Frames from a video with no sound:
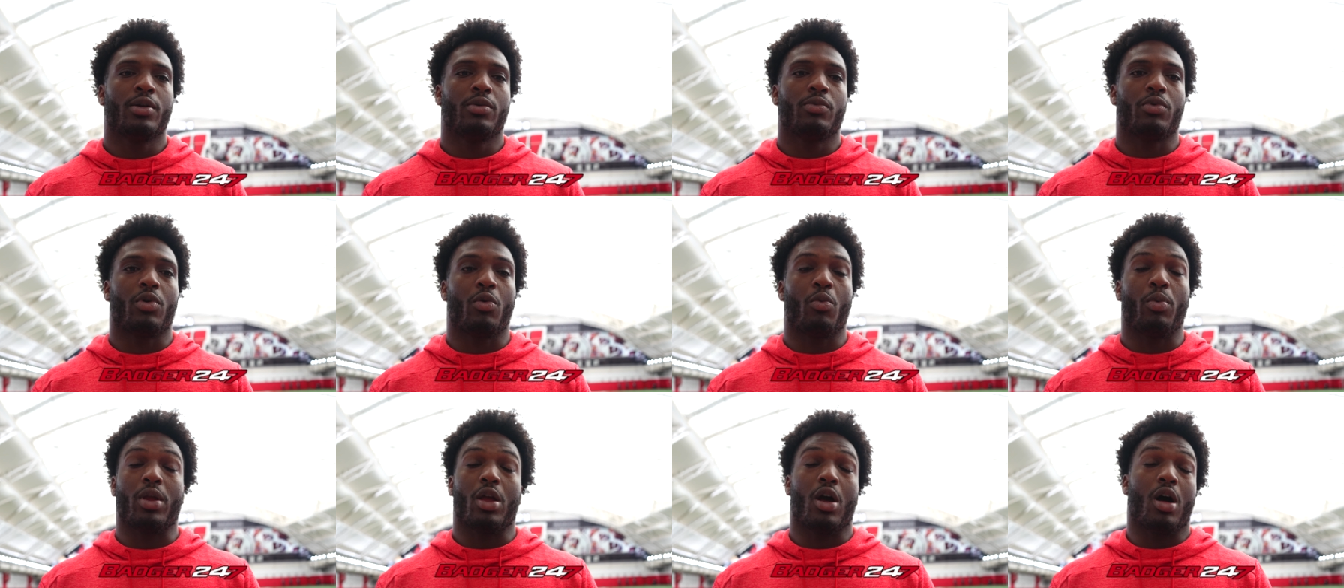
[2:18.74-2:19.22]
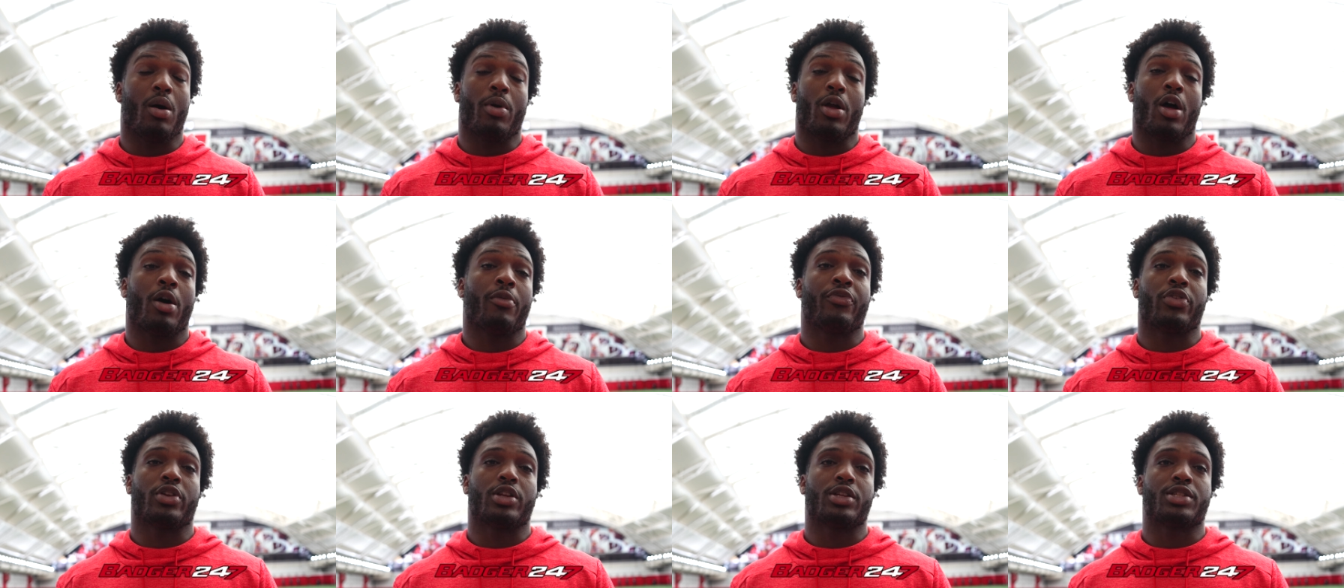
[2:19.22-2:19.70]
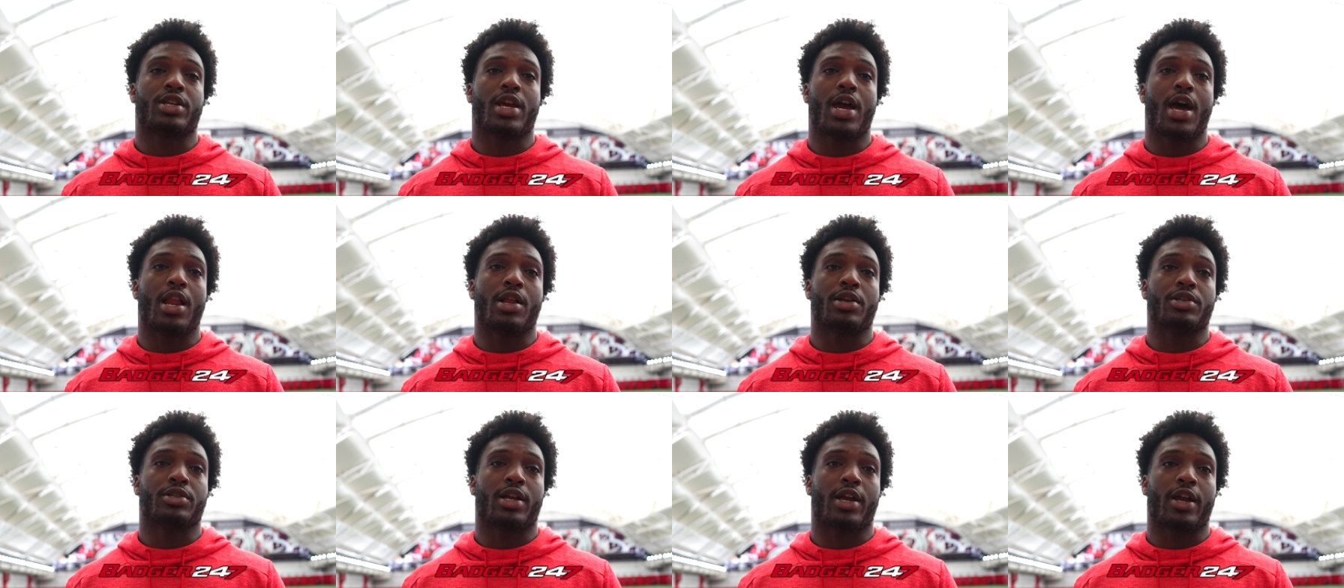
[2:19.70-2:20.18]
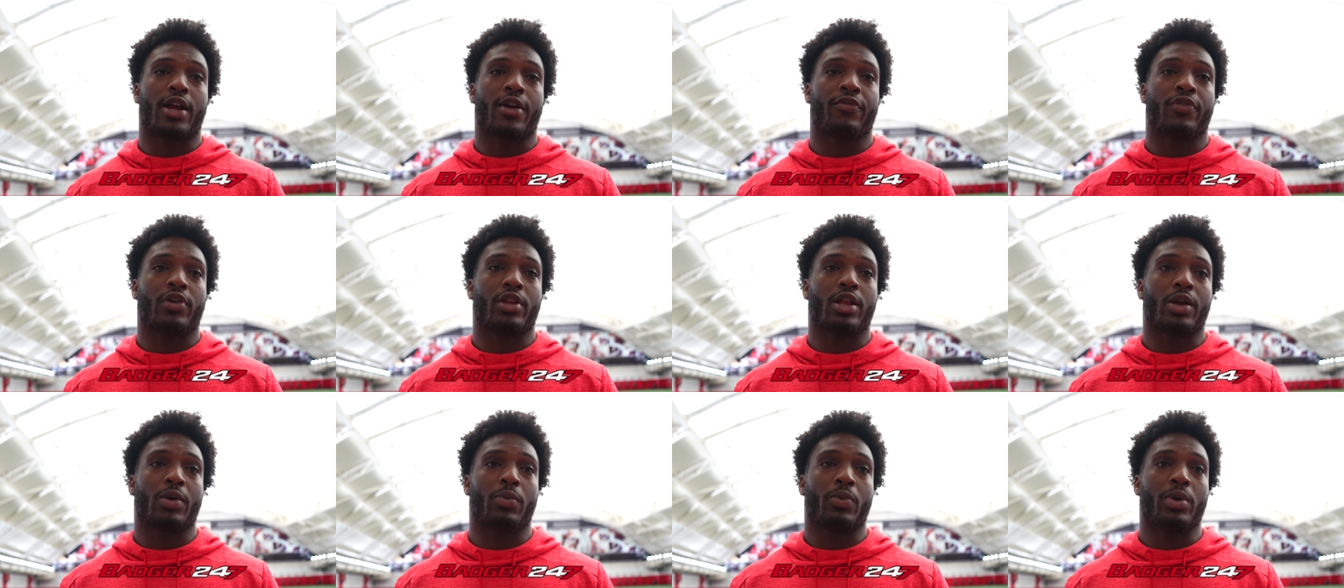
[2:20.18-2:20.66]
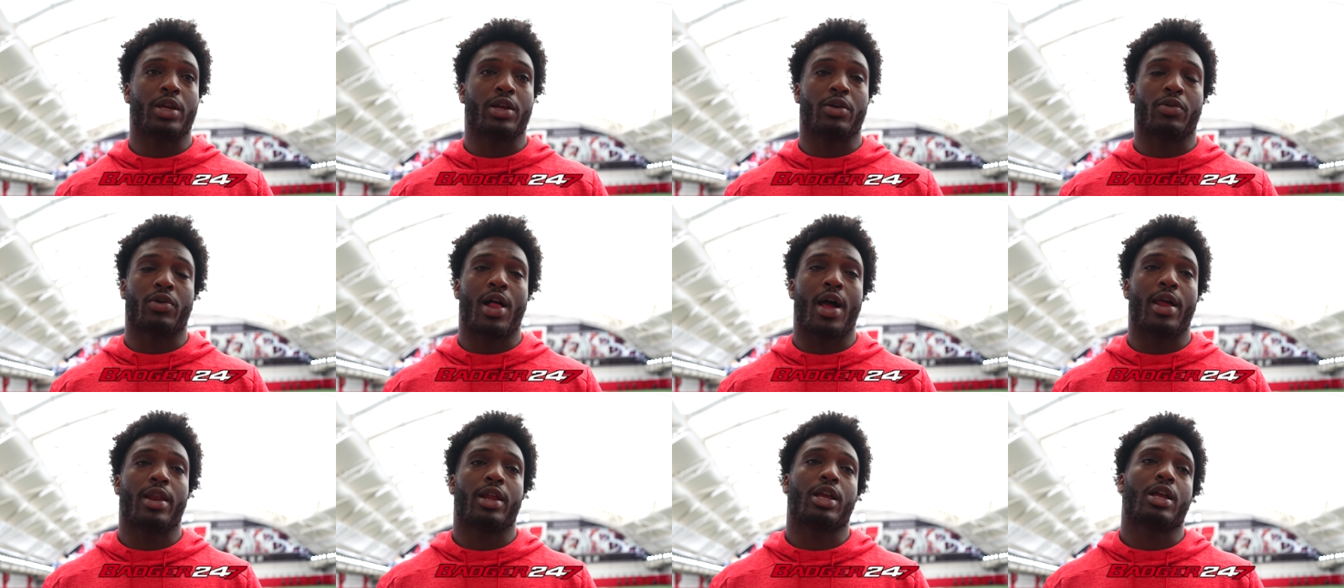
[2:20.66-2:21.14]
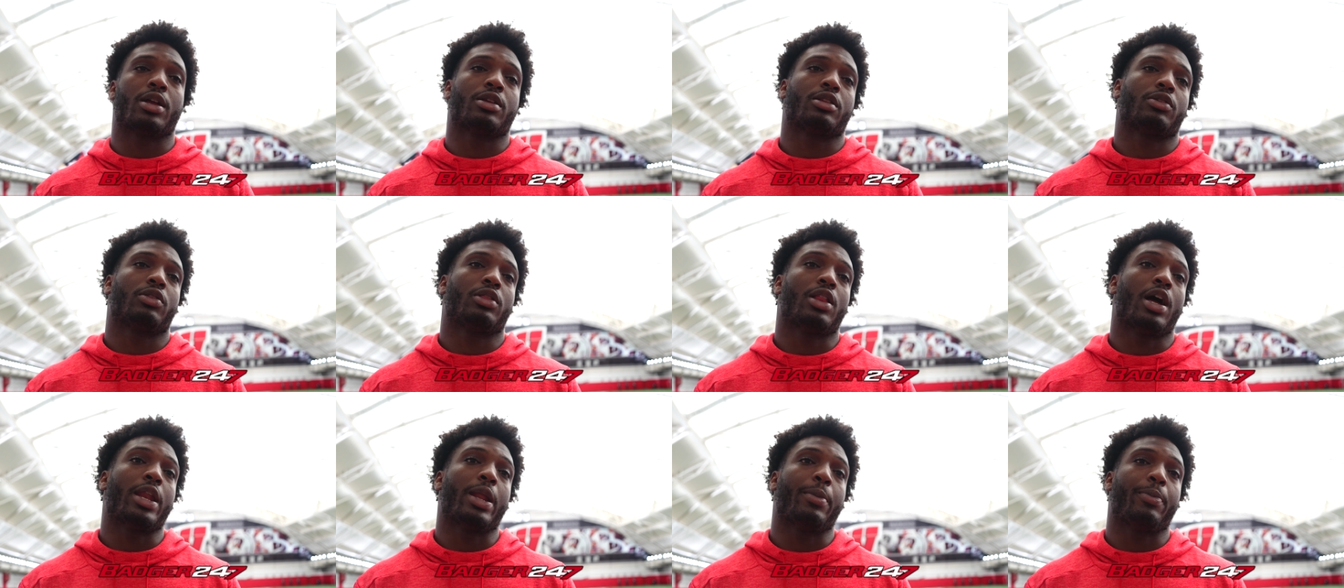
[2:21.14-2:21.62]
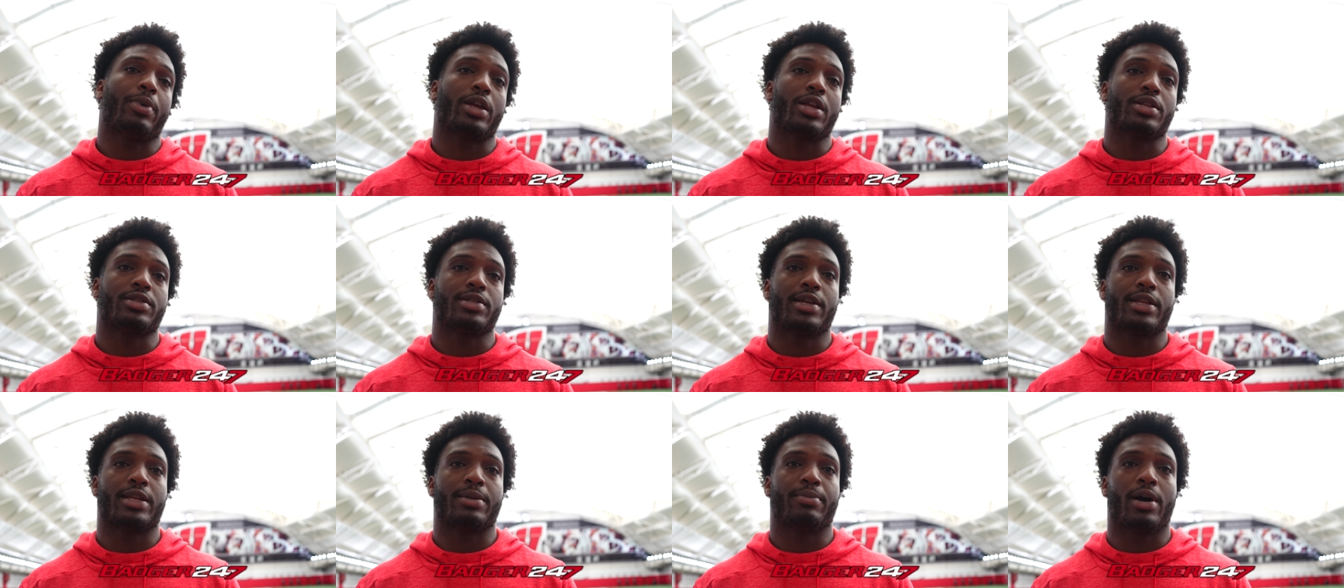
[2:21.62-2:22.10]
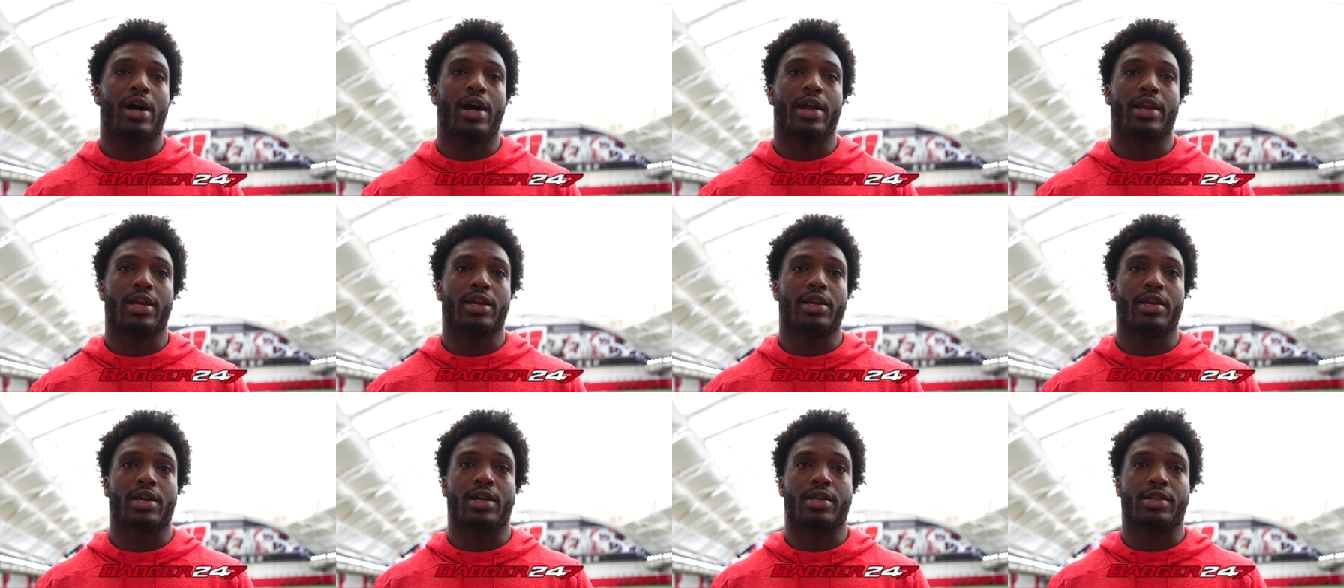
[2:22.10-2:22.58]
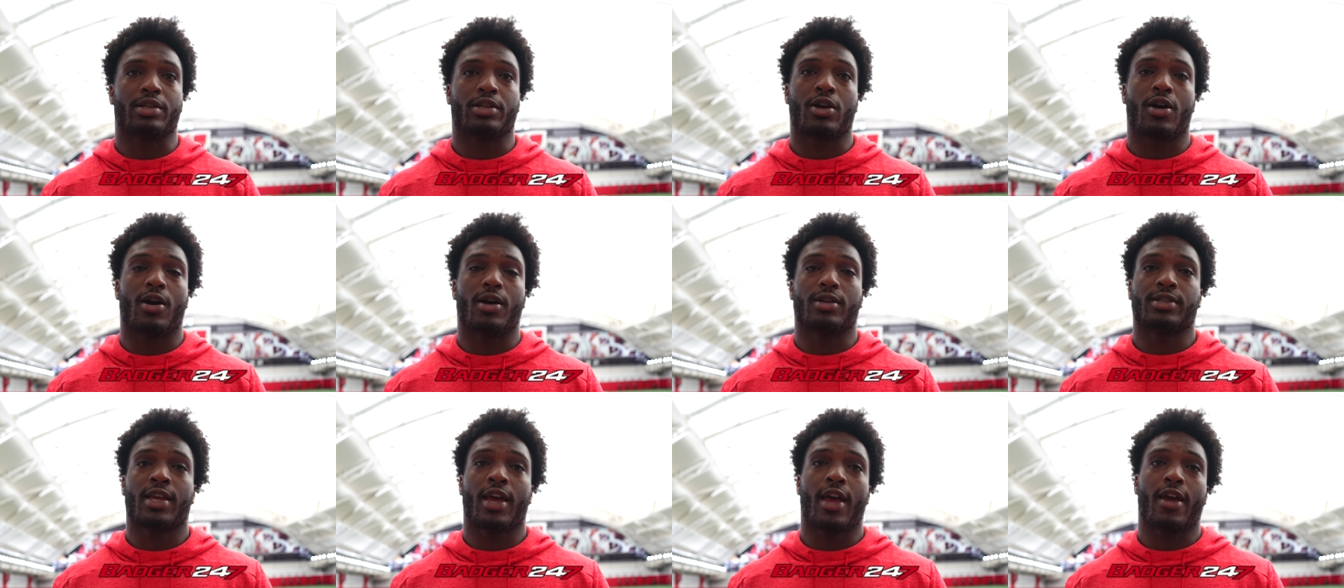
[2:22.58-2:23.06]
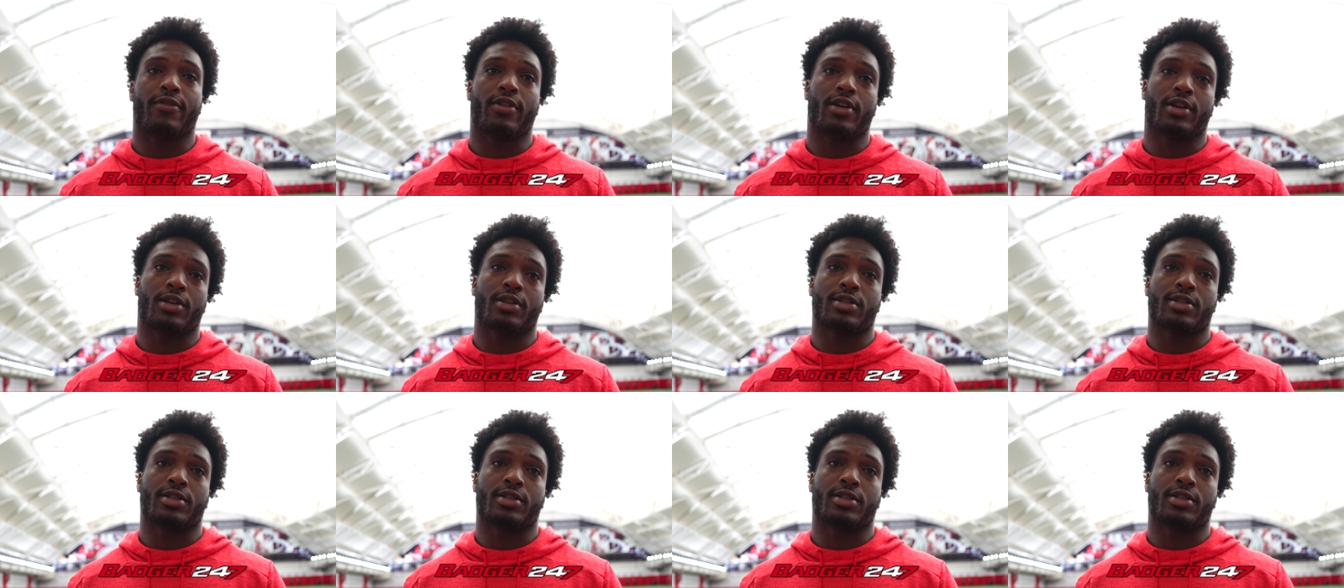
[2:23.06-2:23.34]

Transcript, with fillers: we we all be up for the challenge. Like, I feel like we could line up, line up against anybody and cause havoc.